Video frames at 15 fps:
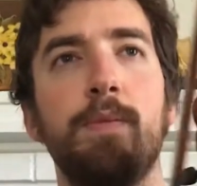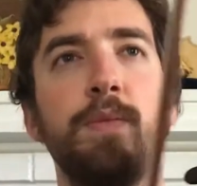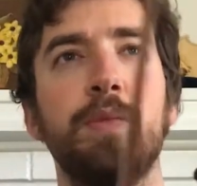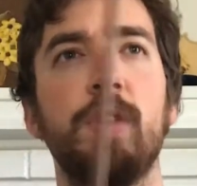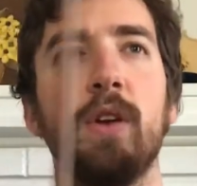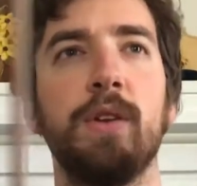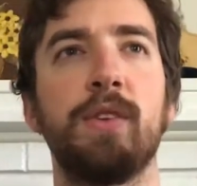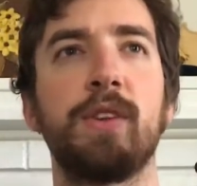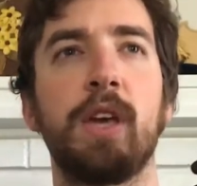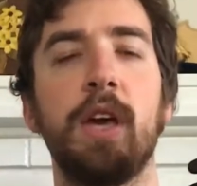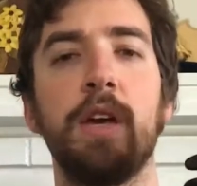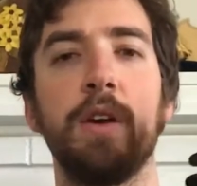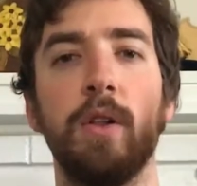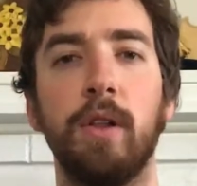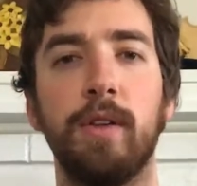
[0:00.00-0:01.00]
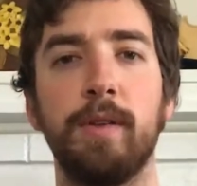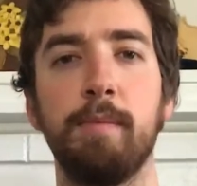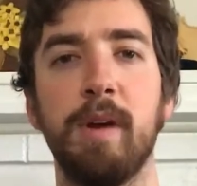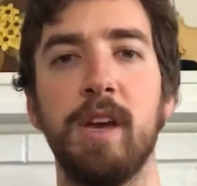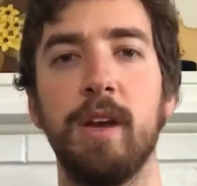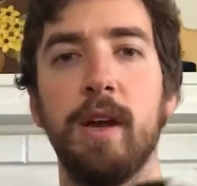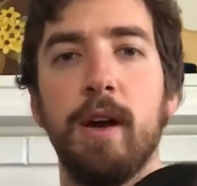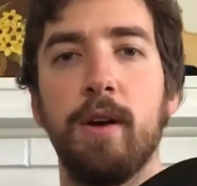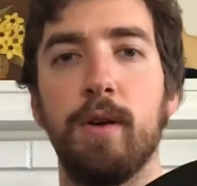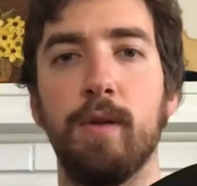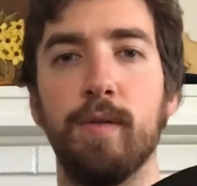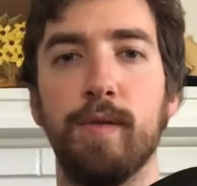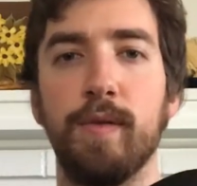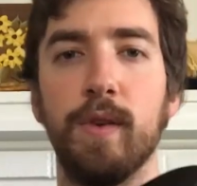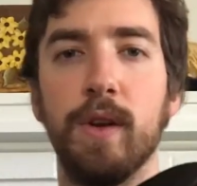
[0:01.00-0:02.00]
that a scale is made out
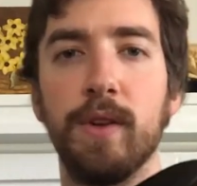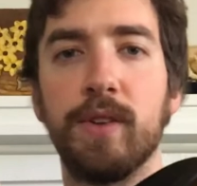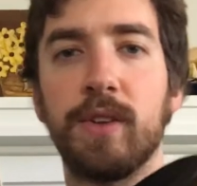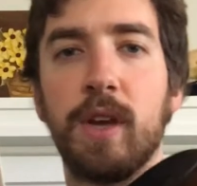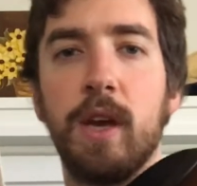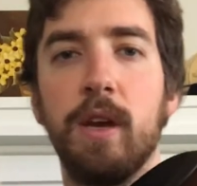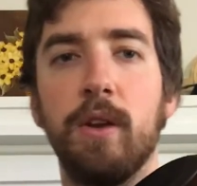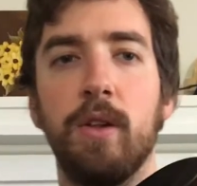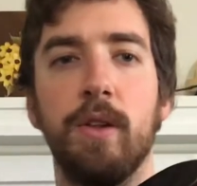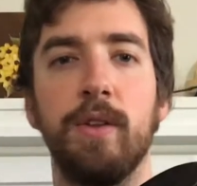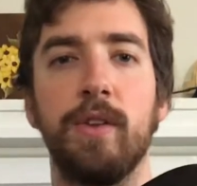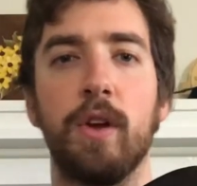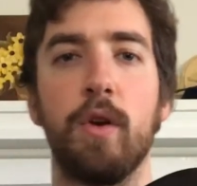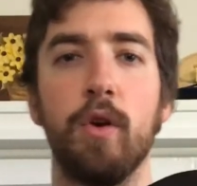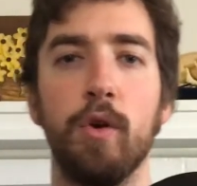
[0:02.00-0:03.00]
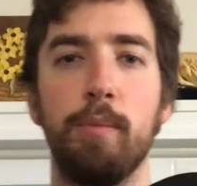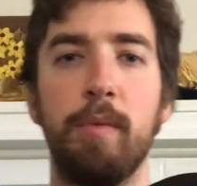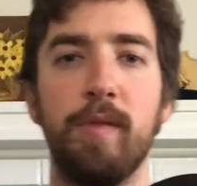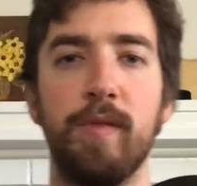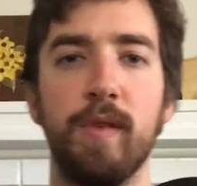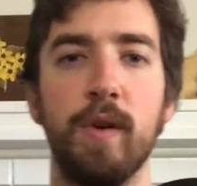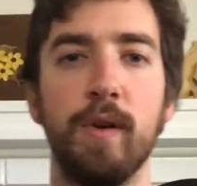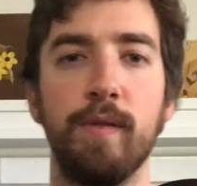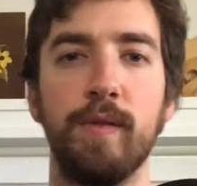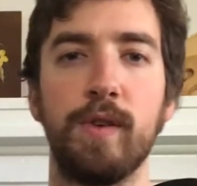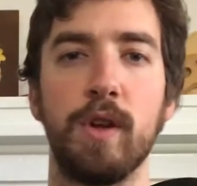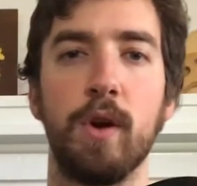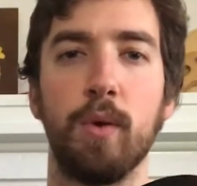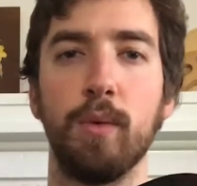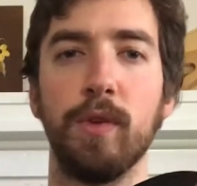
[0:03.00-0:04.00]
of. And a scale is a group of
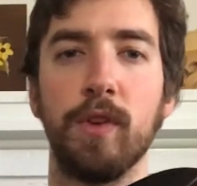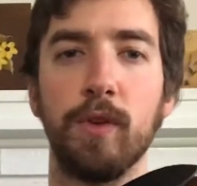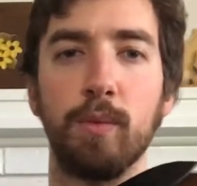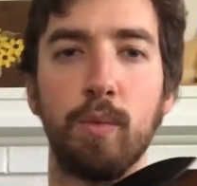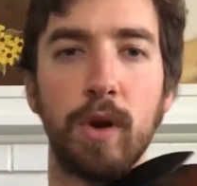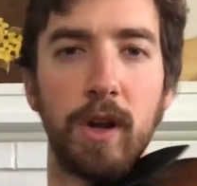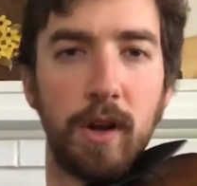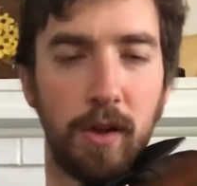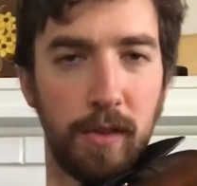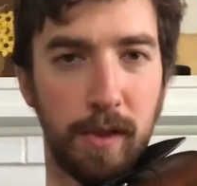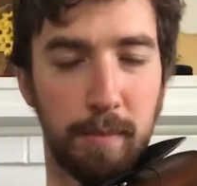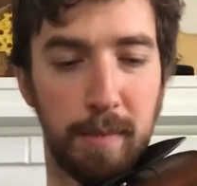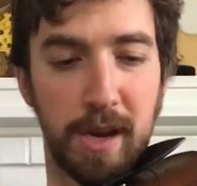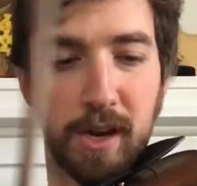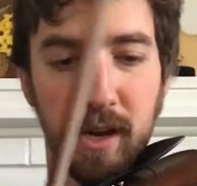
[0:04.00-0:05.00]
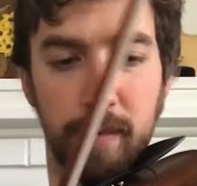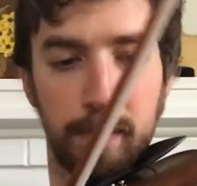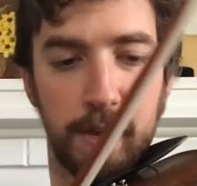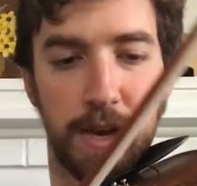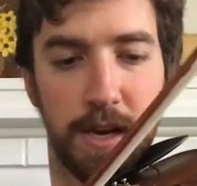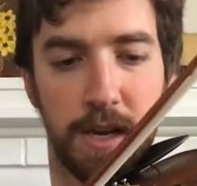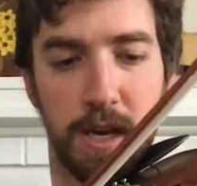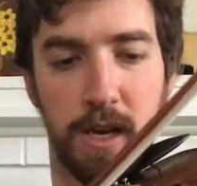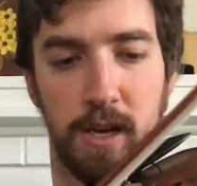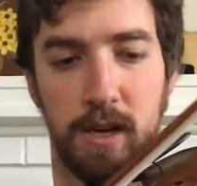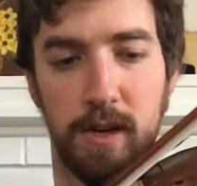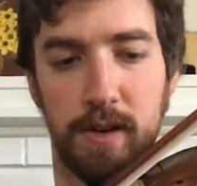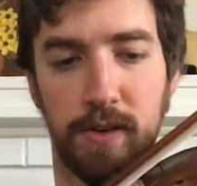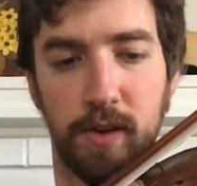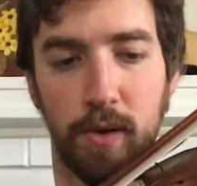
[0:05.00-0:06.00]
tones as well that make up that key.
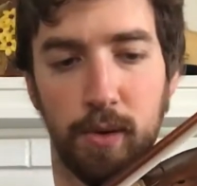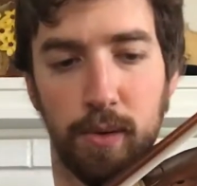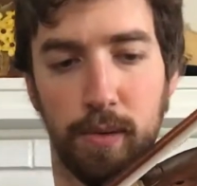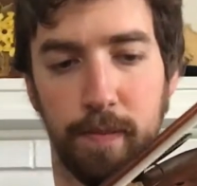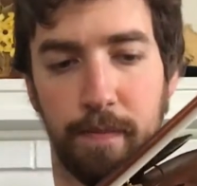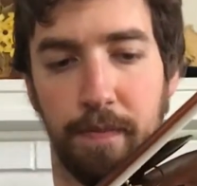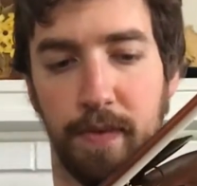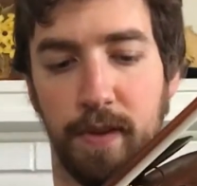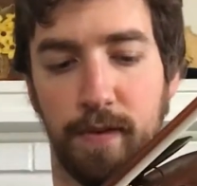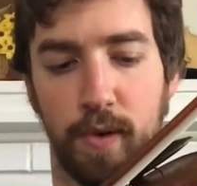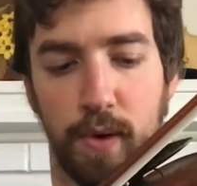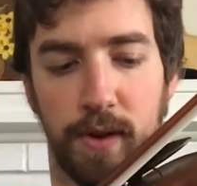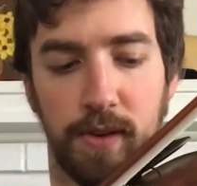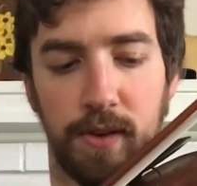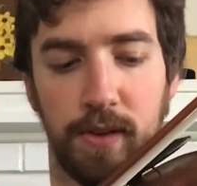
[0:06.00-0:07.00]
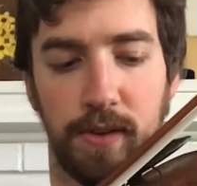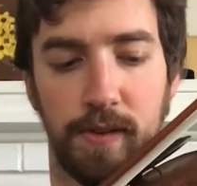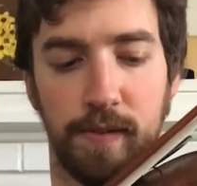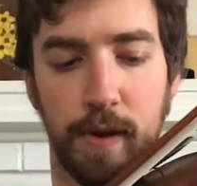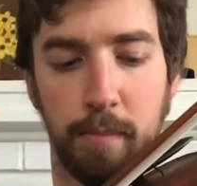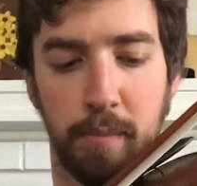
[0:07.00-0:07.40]
So, for instance, if I'm